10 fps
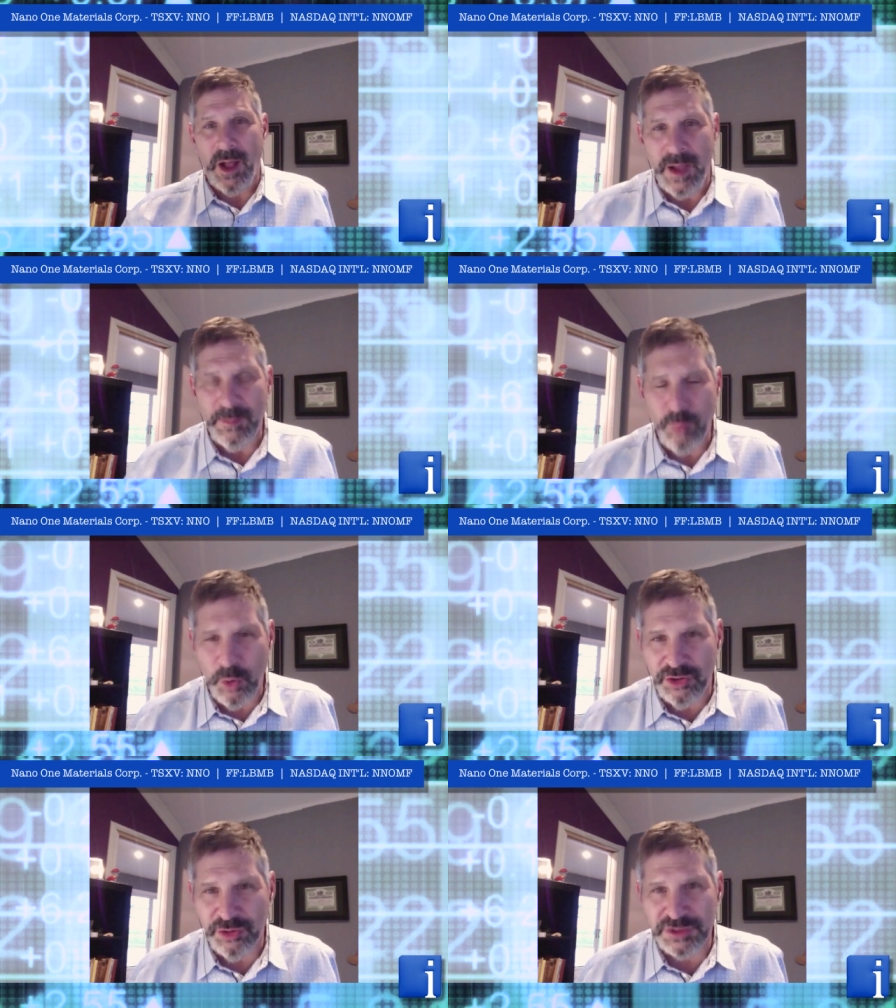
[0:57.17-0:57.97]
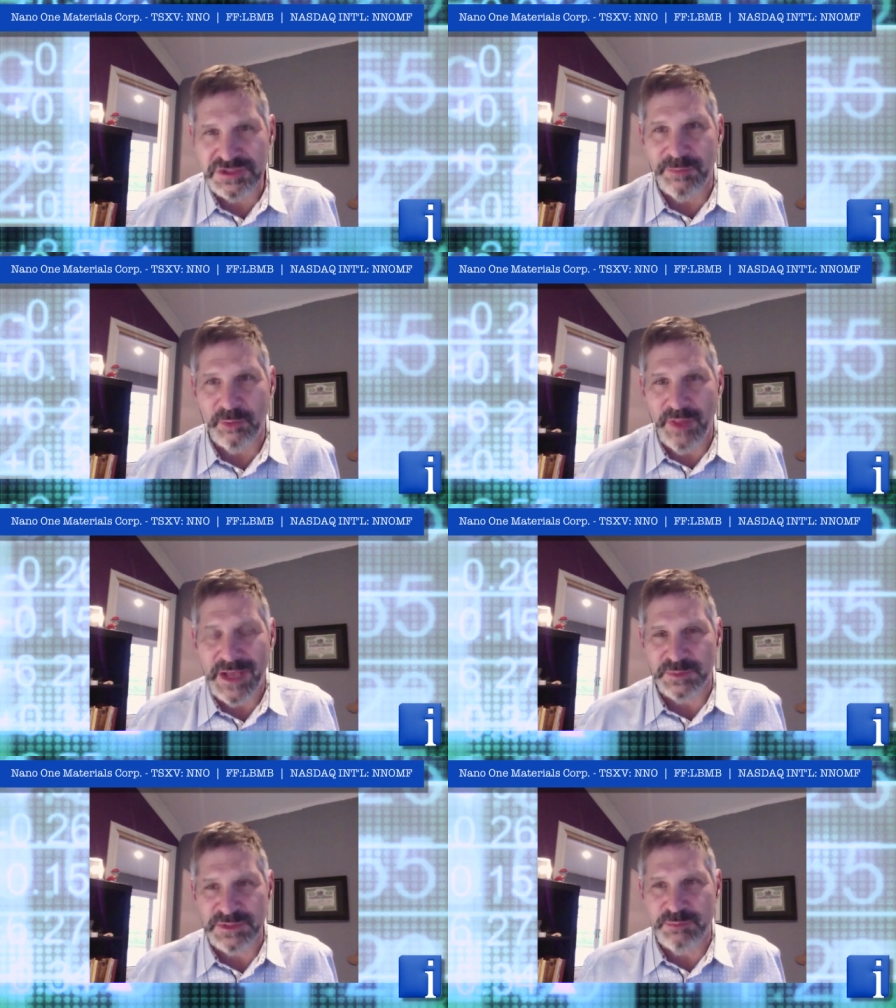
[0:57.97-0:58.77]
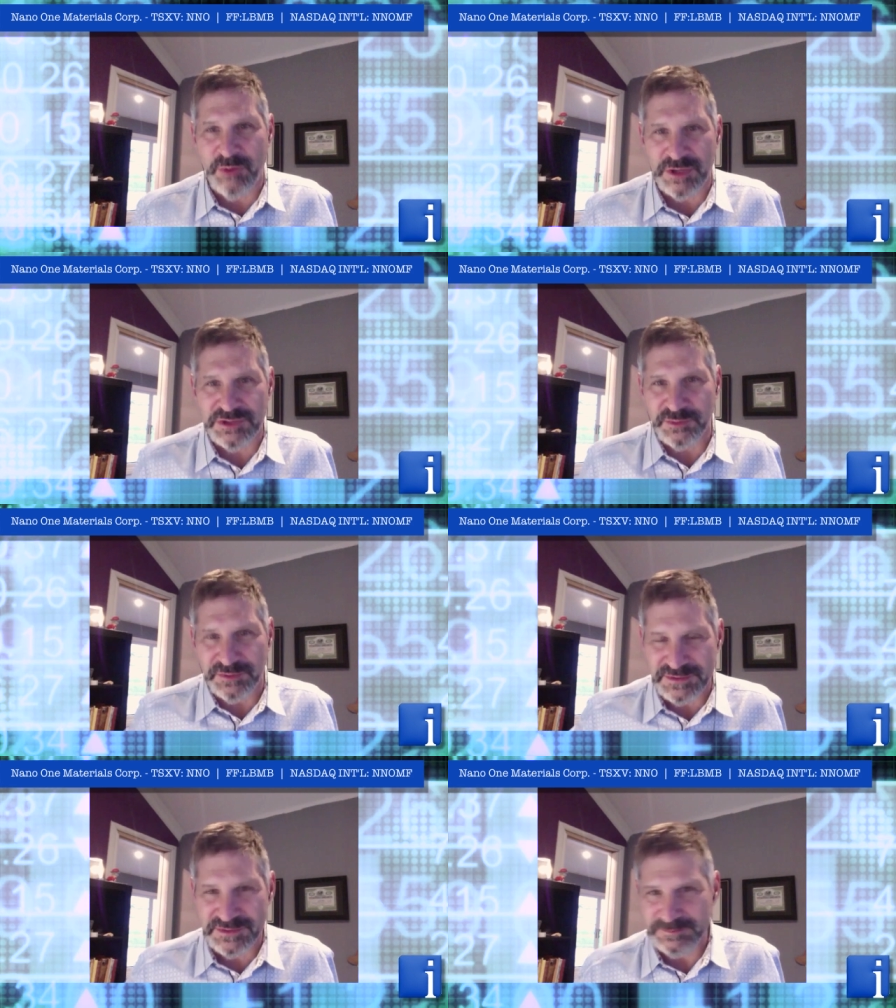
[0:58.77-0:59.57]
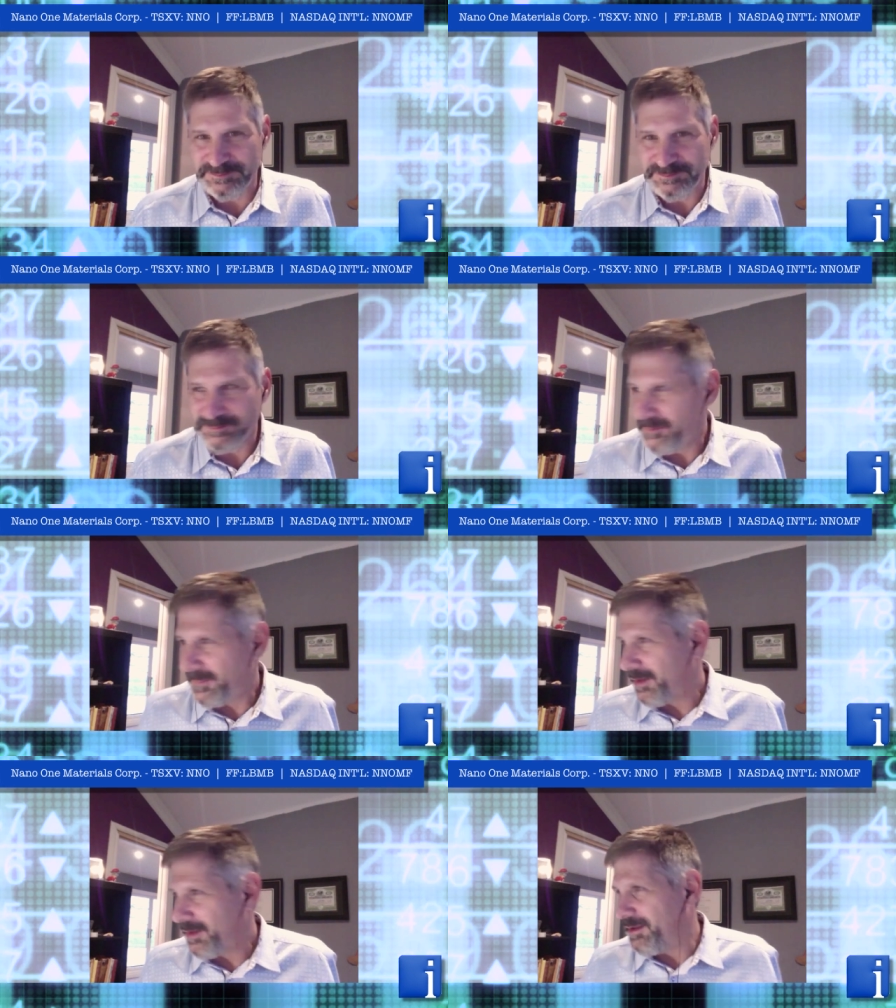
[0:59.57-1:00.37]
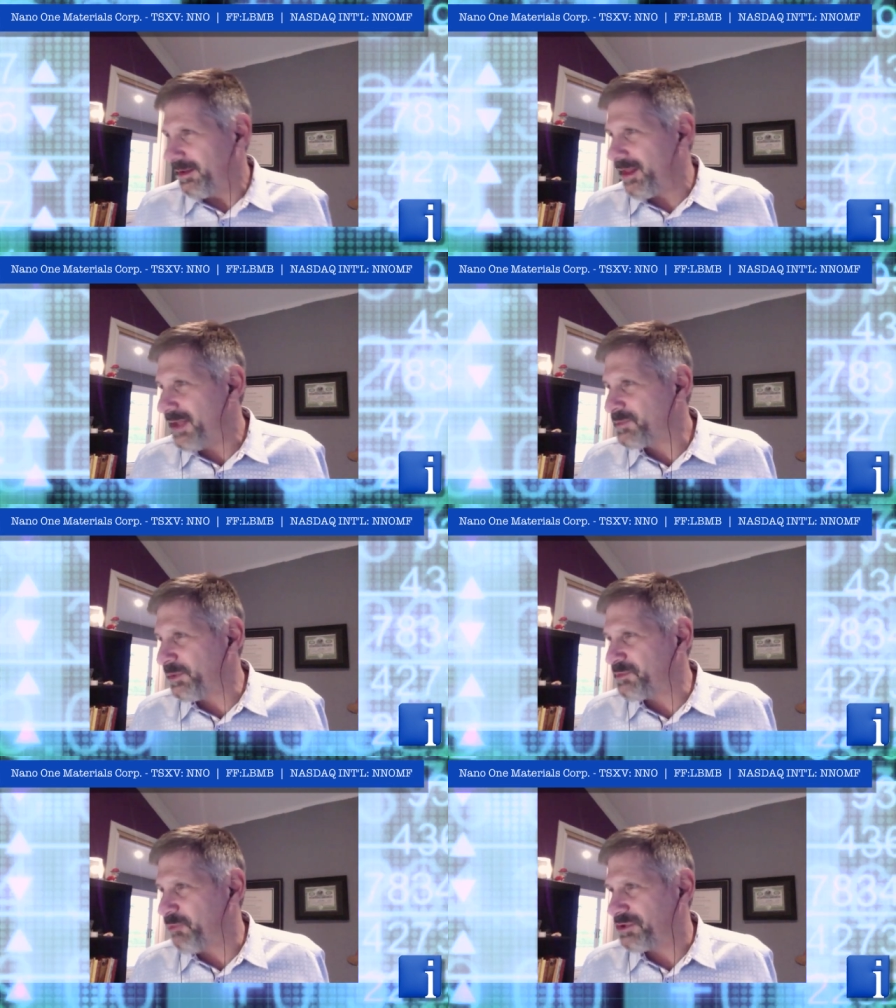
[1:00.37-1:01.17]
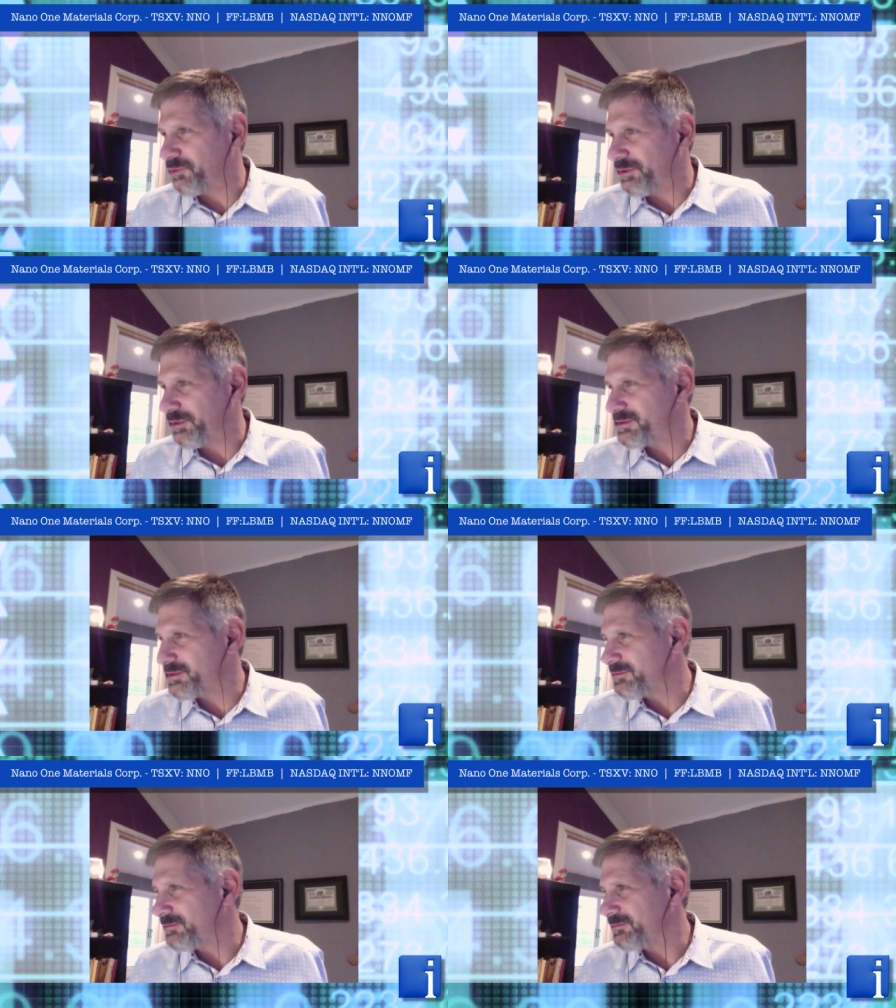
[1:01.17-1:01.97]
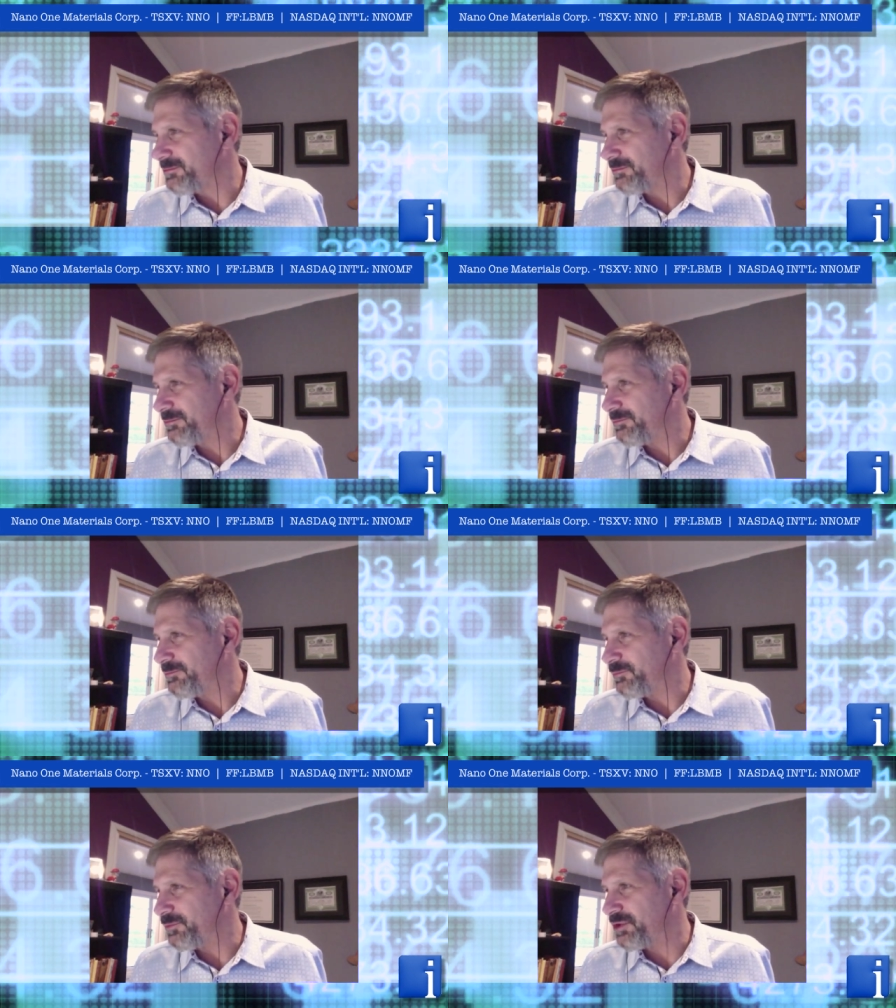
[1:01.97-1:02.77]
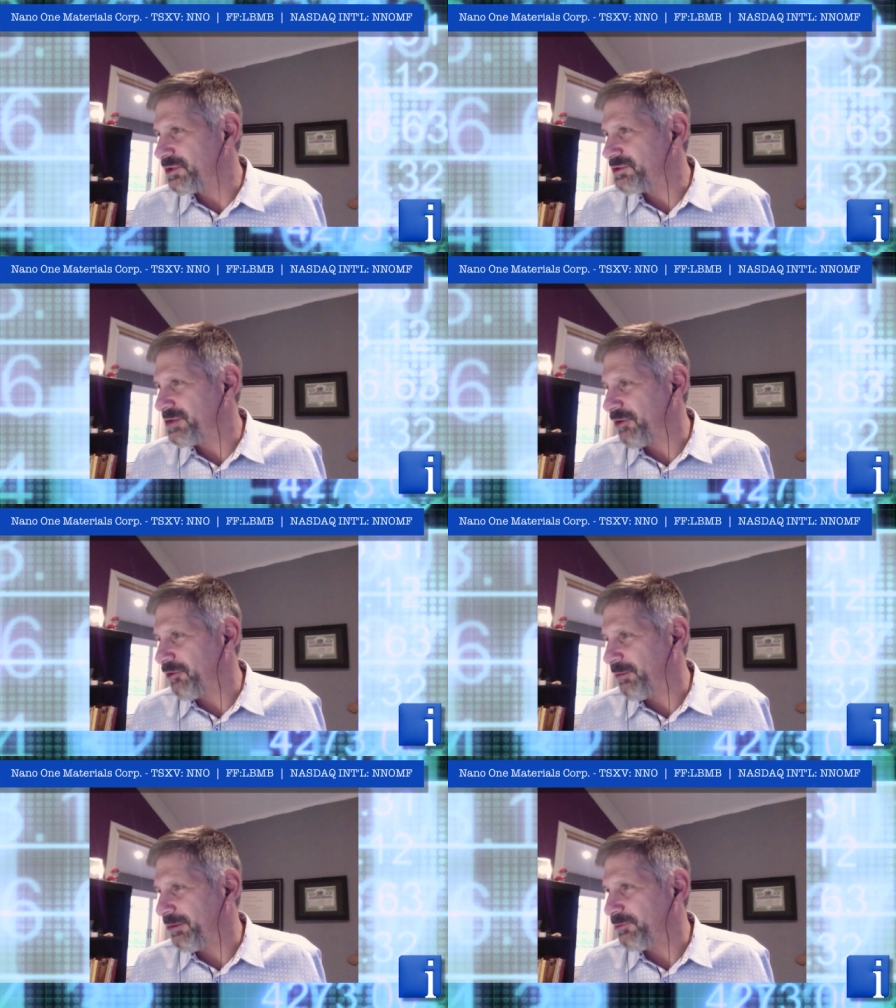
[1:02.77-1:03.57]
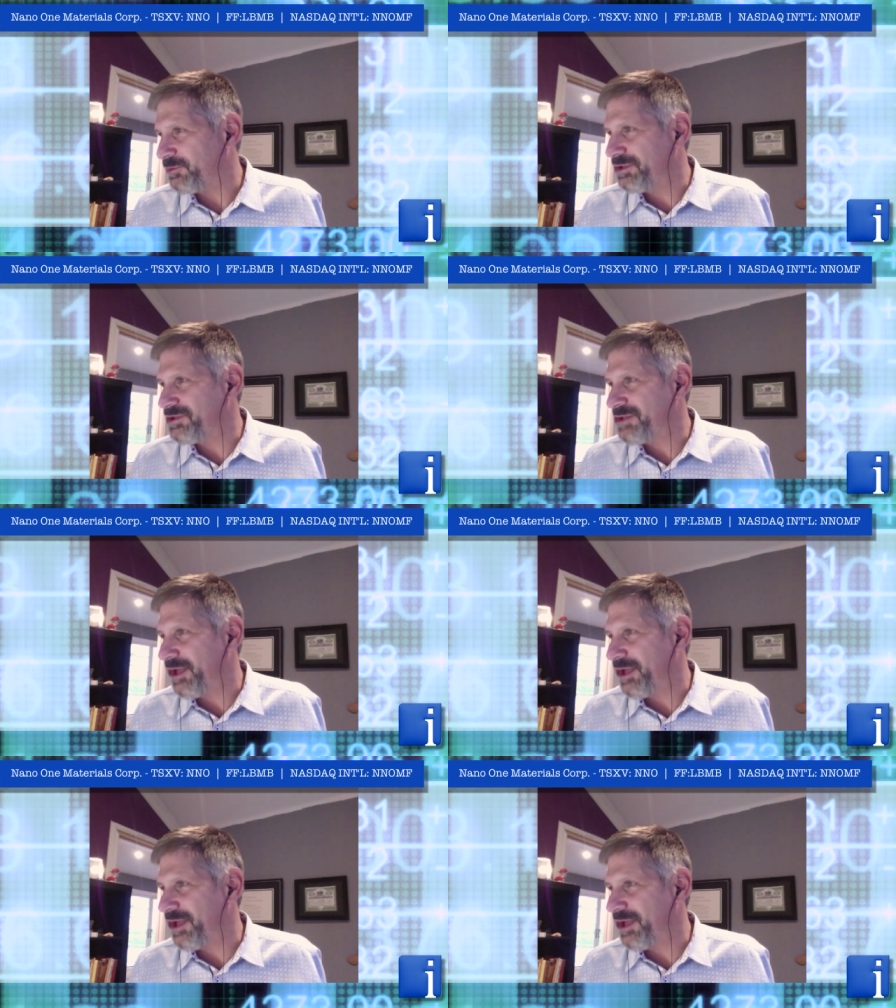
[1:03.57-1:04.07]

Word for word: I'm more curious about last week's press release. In last week's press release, which I just had on my which I just